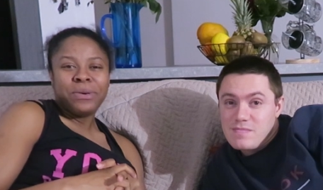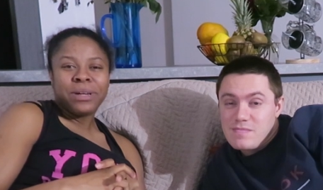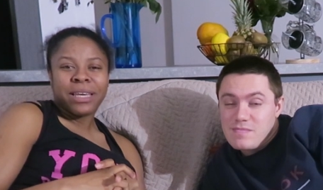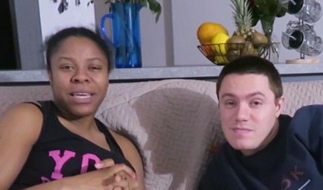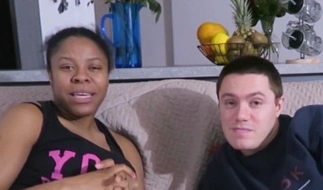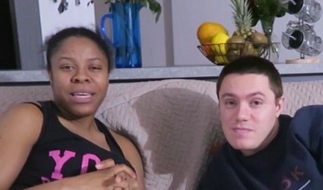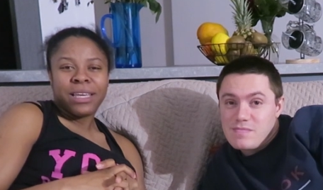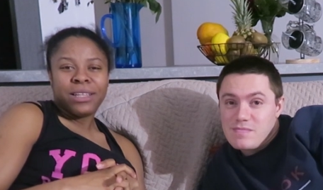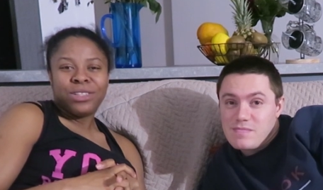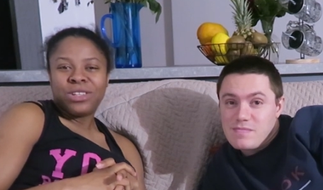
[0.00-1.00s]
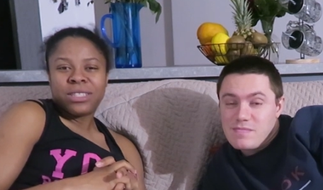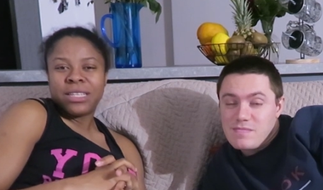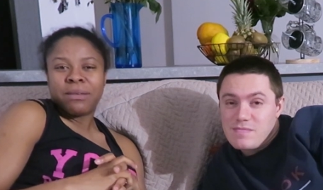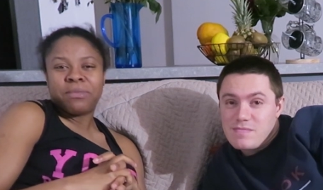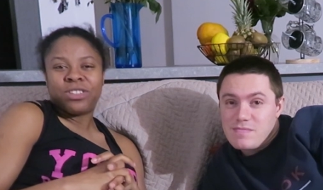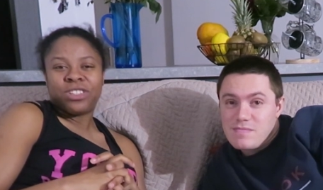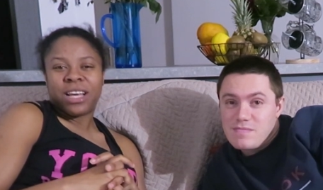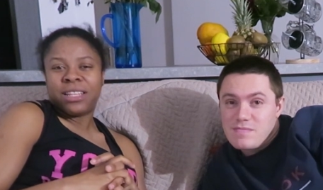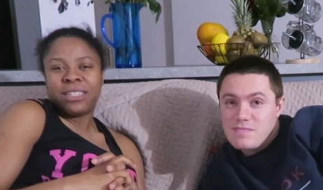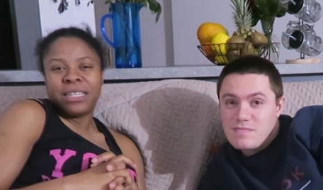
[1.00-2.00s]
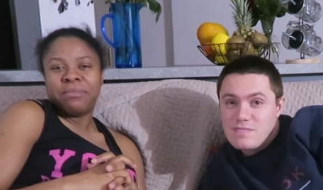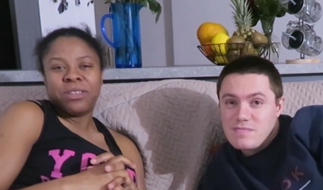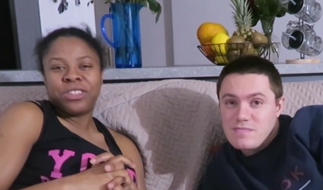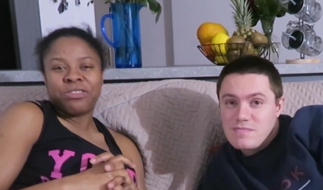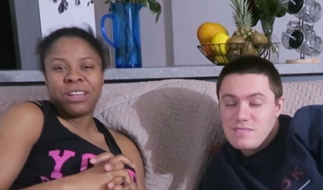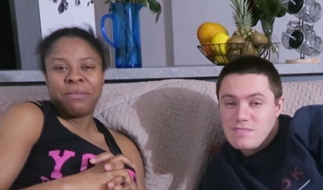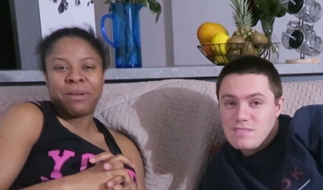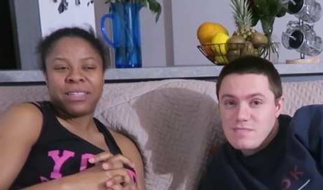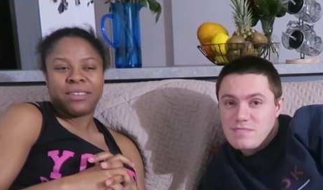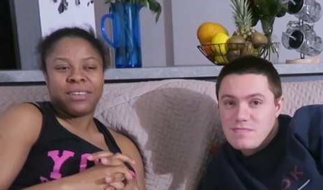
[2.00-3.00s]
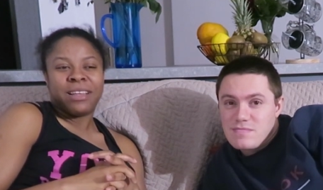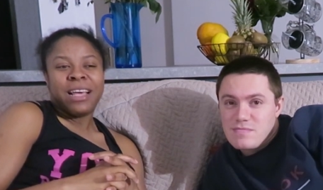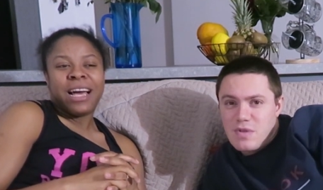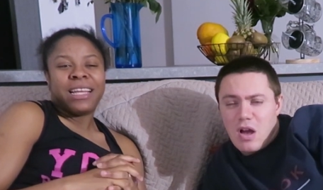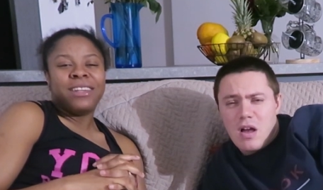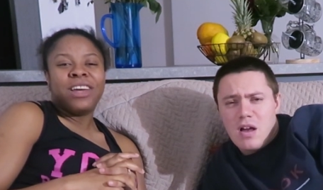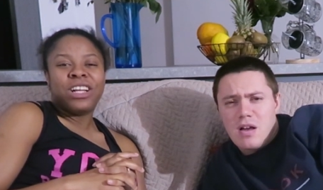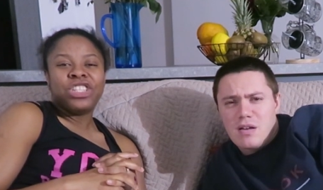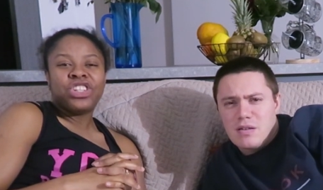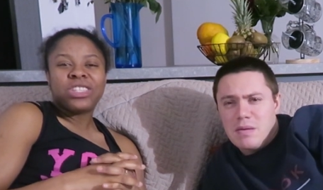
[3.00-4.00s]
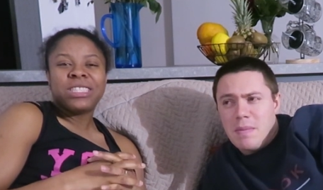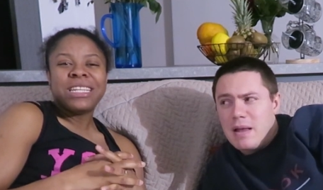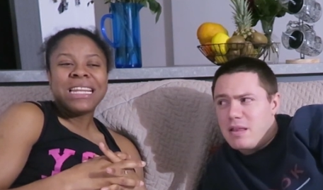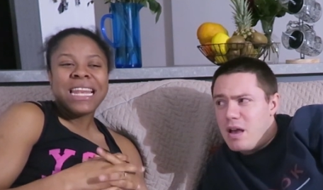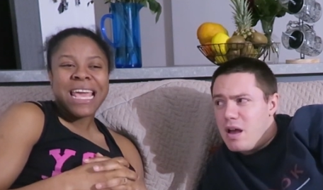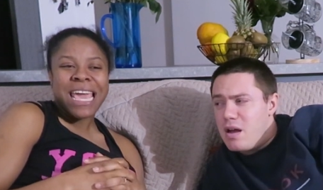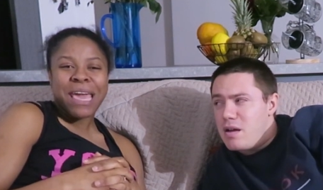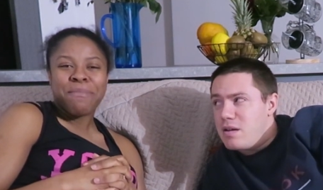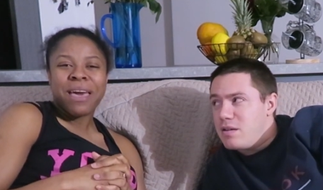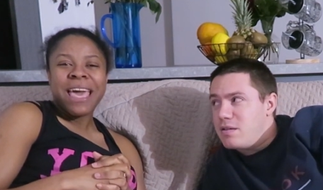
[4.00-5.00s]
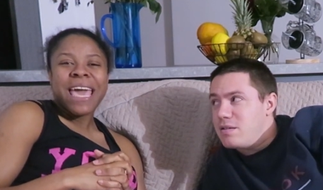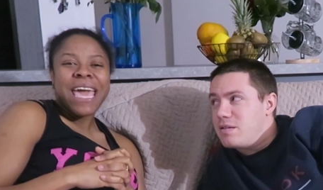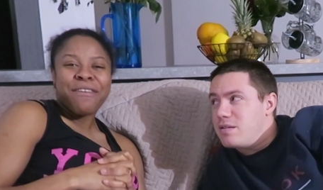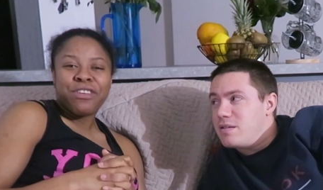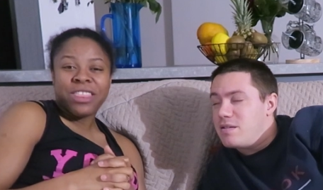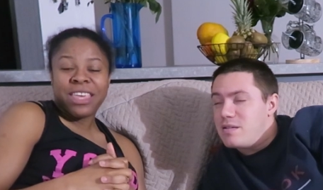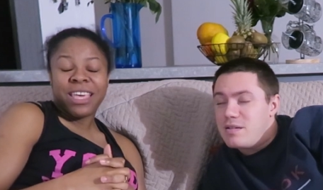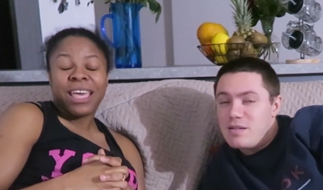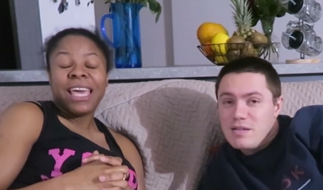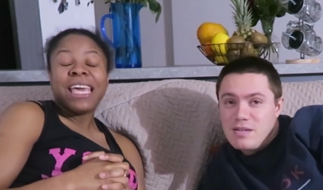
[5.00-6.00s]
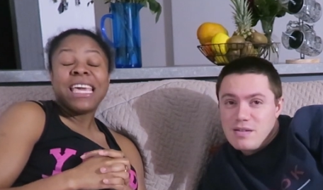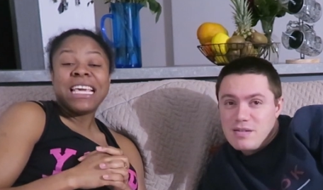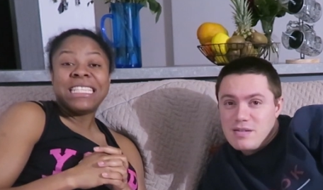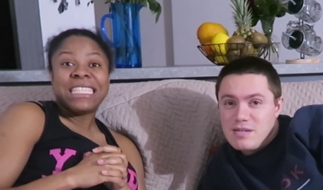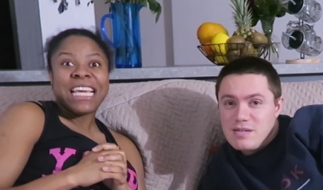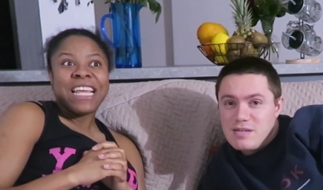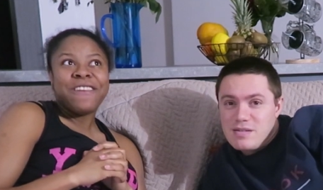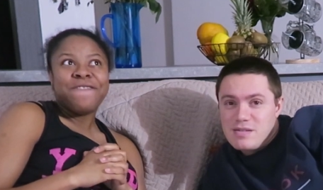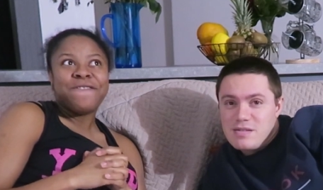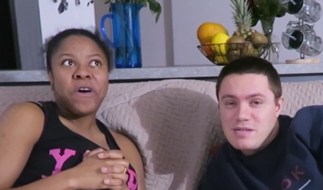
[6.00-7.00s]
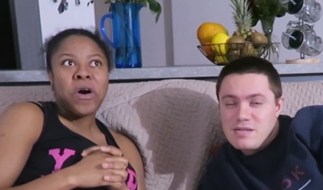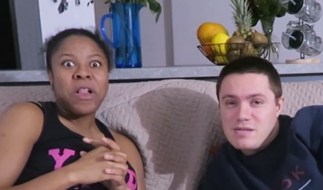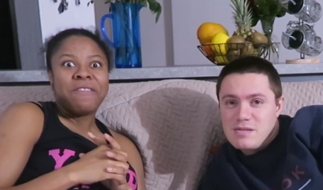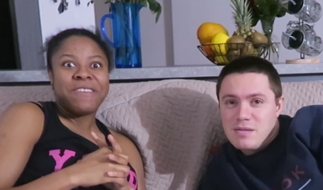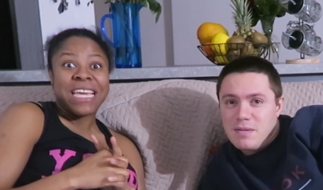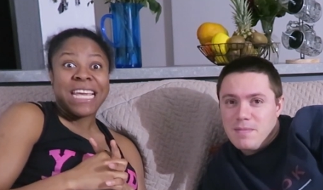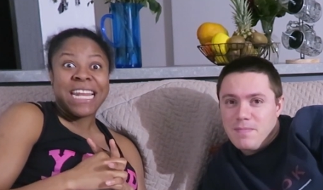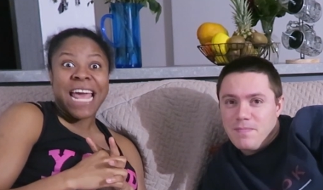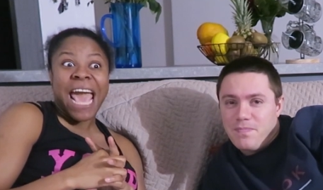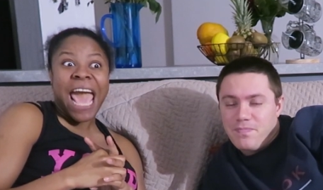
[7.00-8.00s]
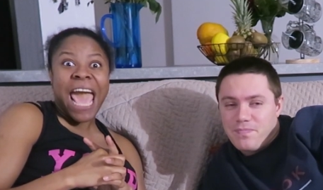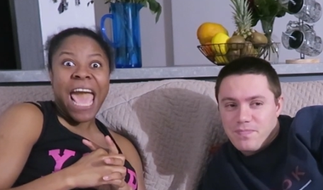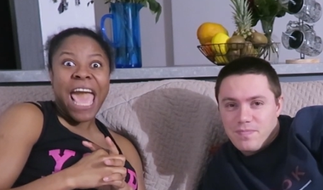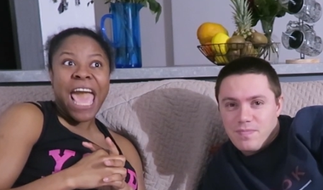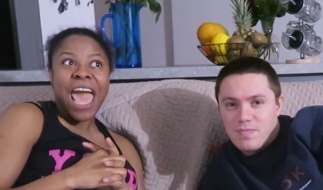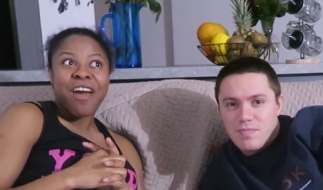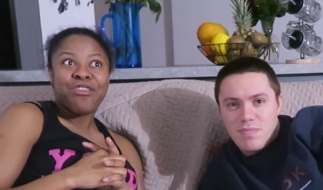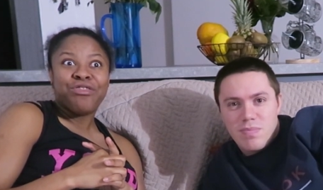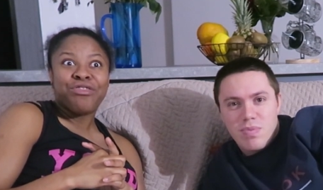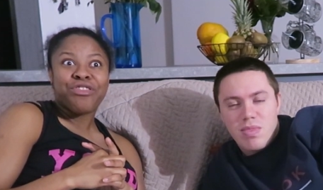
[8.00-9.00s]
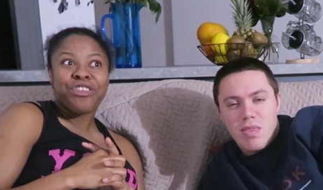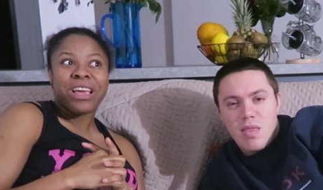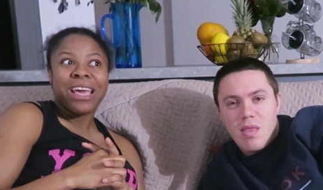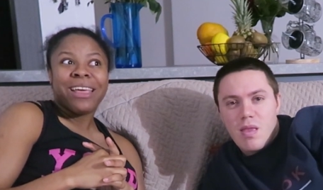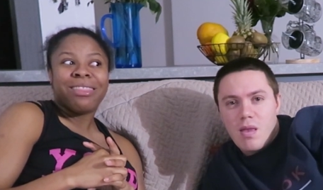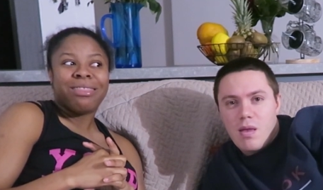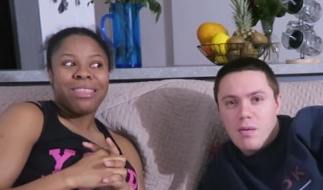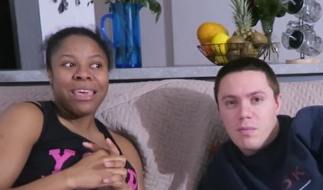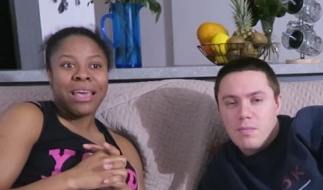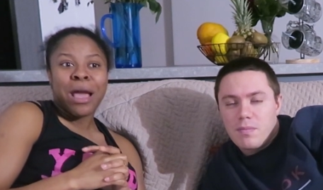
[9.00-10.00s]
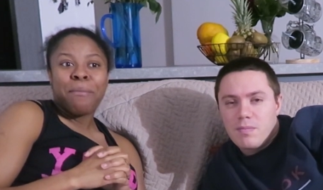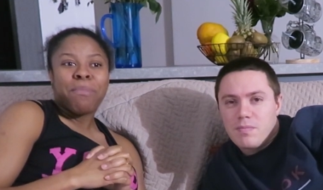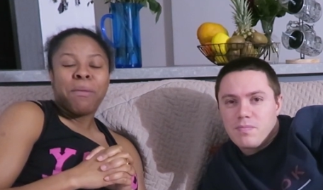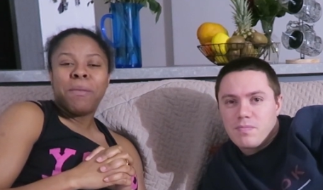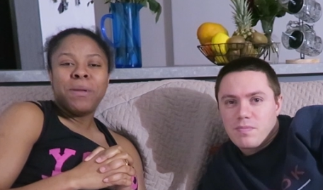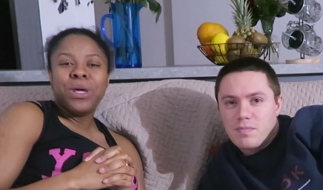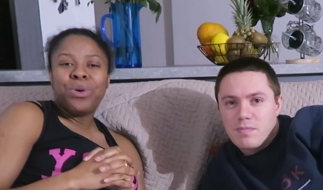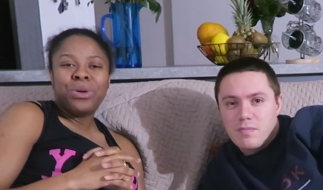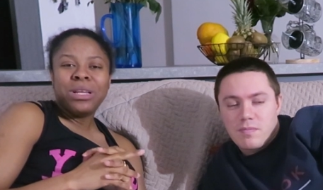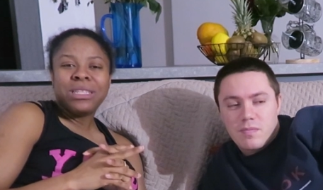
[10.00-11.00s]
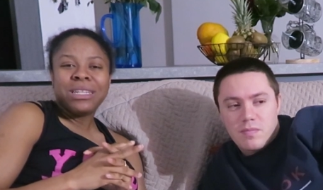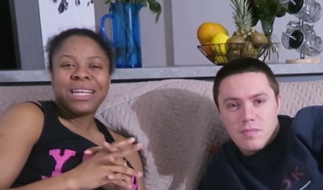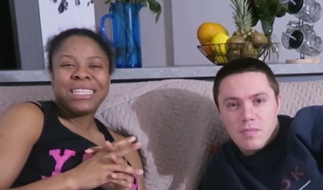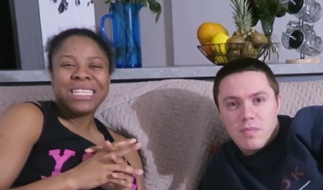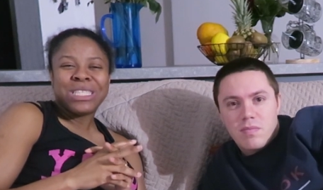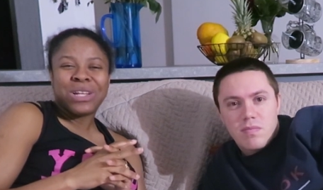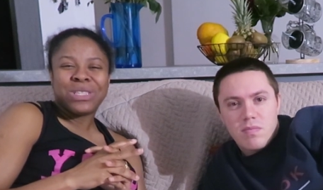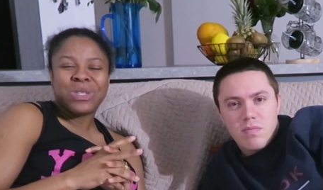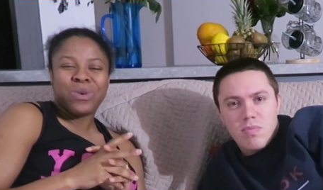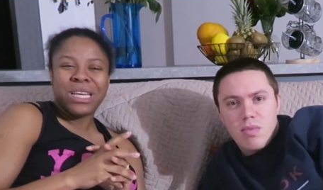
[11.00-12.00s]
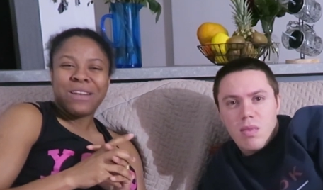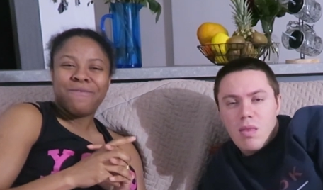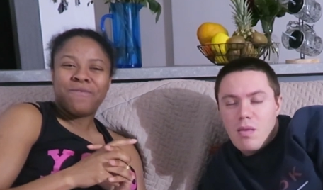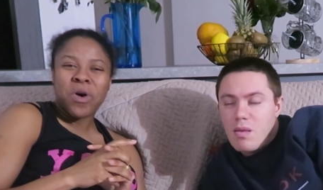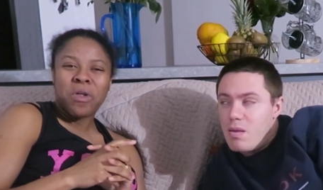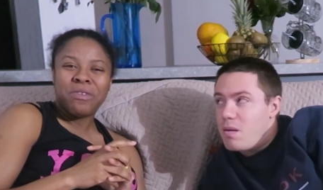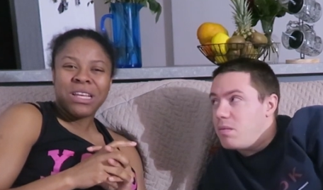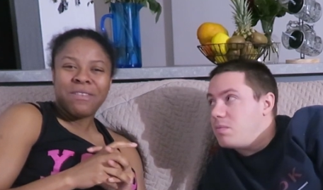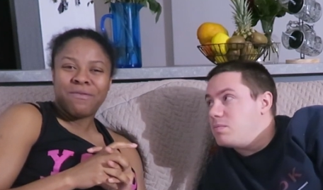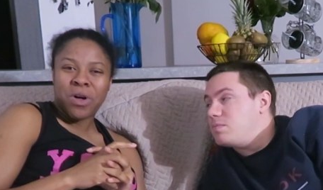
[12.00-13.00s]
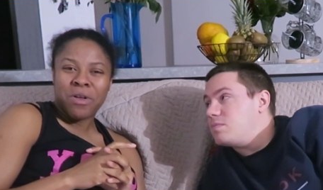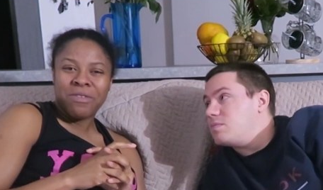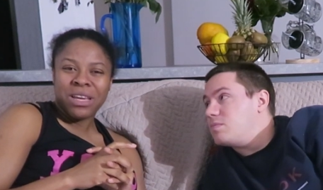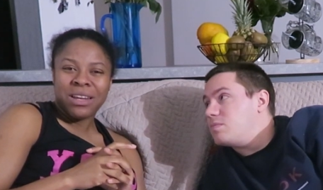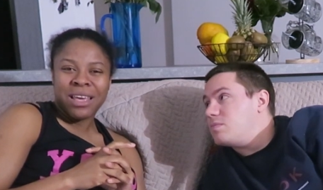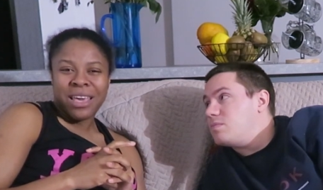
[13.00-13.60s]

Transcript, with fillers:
Speaker 1: okay, just name the child. The name doesn't really matter. And ah, not just the name, everything. He's involved in everything thing probably the only thing that he's not so involved involving